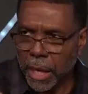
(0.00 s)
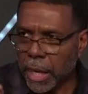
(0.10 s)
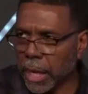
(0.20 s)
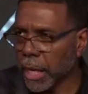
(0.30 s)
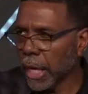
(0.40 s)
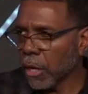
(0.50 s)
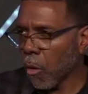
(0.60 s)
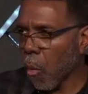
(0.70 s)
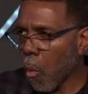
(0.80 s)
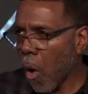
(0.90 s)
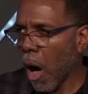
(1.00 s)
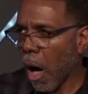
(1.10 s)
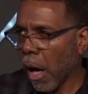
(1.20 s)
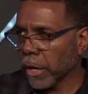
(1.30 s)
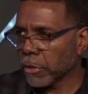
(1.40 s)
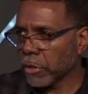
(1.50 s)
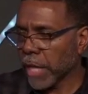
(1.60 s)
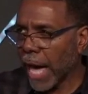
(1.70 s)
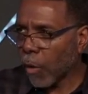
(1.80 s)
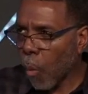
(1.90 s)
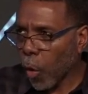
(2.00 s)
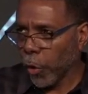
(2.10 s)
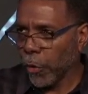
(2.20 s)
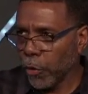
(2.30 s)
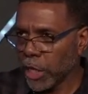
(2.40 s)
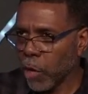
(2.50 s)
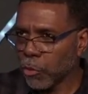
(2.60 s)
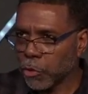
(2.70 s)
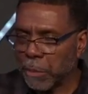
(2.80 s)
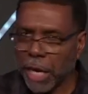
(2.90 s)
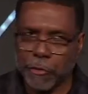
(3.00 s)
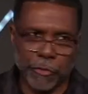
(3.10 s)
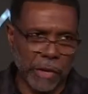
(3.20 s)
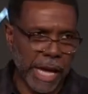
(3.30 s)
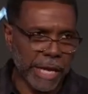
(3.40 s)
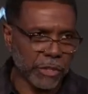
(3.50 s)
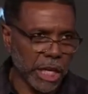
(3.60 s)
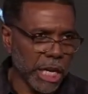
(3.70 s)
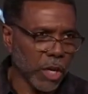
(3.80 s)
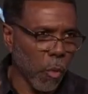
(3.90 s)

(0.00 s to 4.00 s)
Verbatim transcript: It was, that word that was made flesh, it